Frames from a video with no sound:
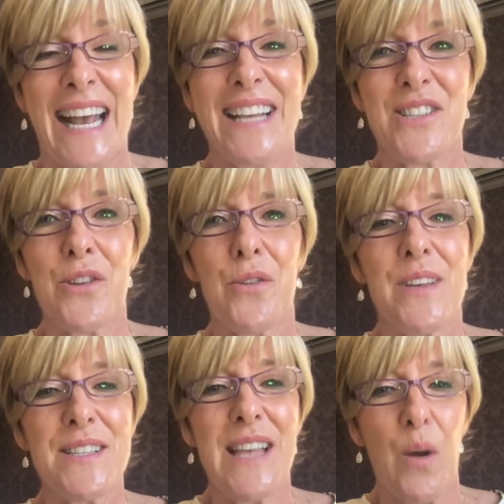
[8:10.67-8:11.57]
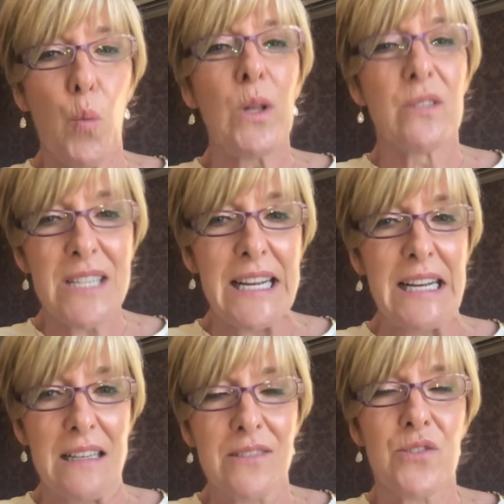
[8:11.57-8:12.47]
And so there's that
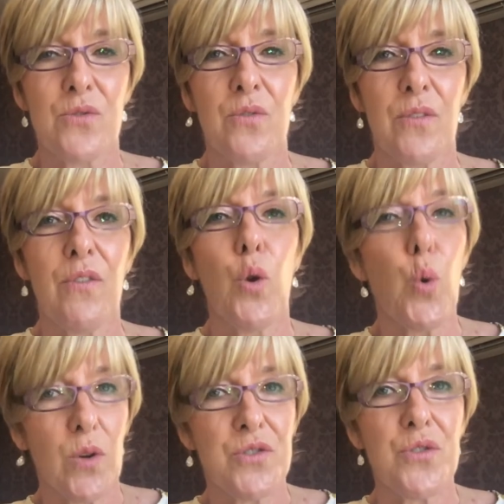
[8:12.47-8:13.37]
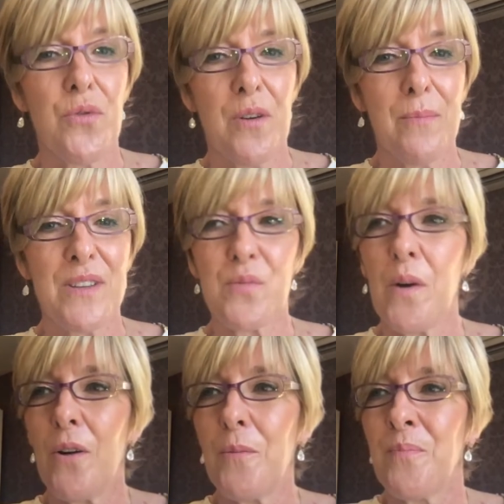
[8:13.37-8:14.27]
wilting sort of look to them as
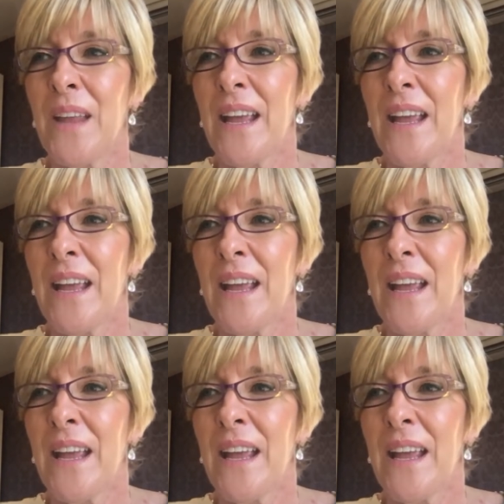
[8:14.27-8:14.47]
well.